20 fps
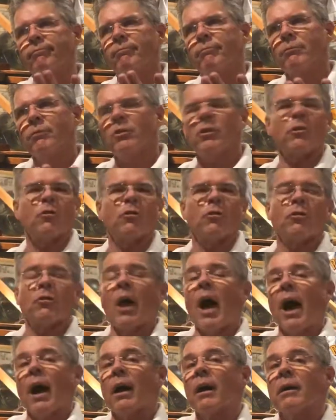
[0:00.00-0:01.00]
just
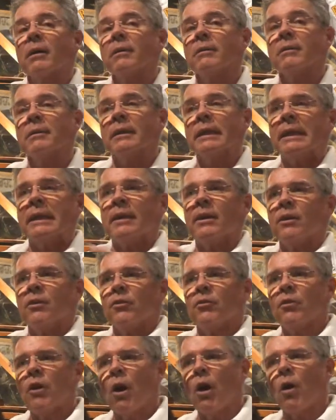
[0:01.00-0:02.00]
stuck.
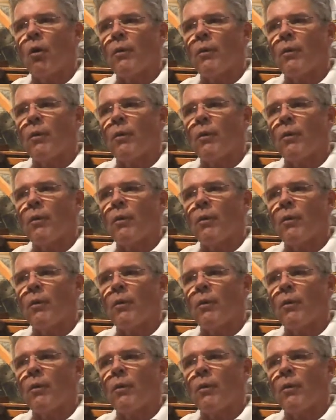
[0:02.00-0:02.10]
So